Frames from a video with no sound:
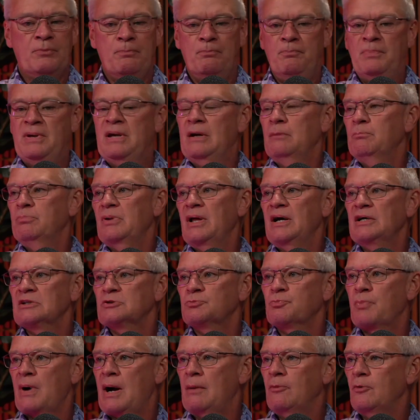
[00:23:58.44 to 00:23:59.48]
PM Plus,
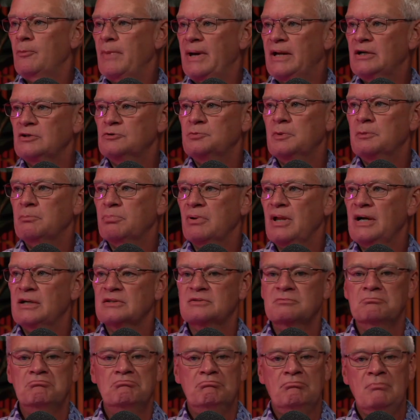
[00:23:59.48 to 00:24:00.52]
Problem Management
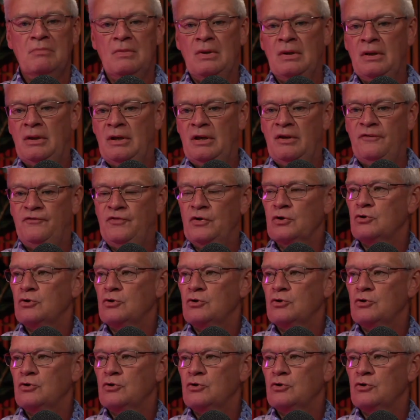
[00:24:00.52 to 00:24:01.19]
Plus. If you